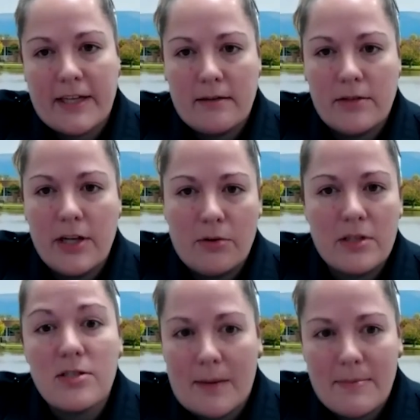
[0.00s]
And, with the
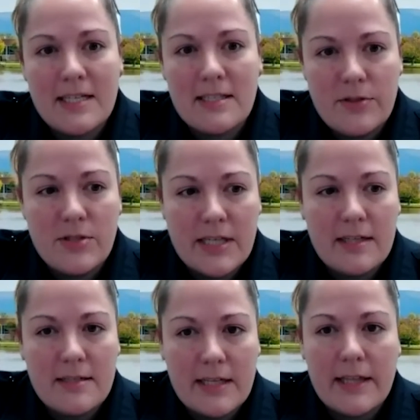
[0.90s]
stop signs, if you see us
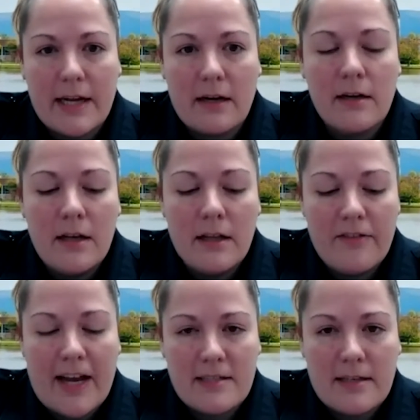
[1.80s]
sitting there, they've
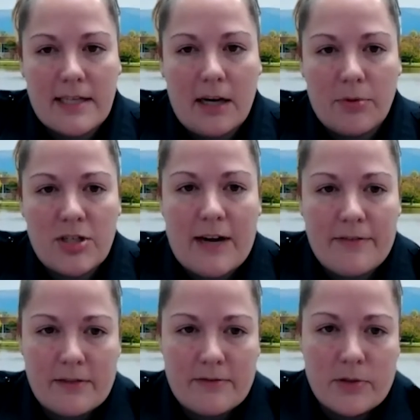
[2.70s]
asked us to help with traffic
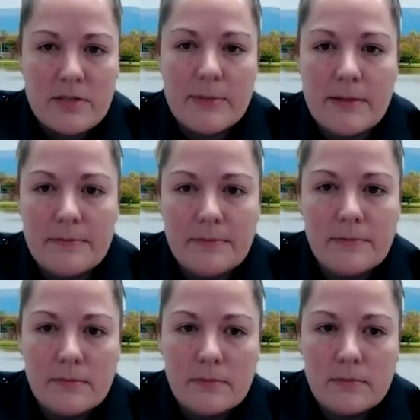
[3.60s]
enforcement
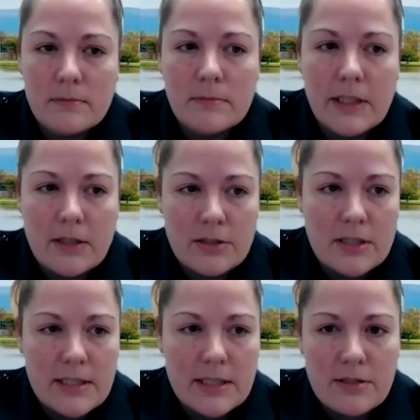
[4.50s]
in their
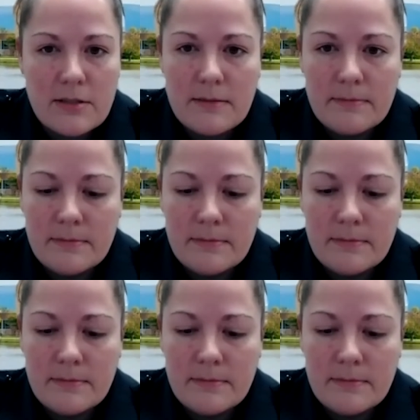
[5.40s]
jurisdictions.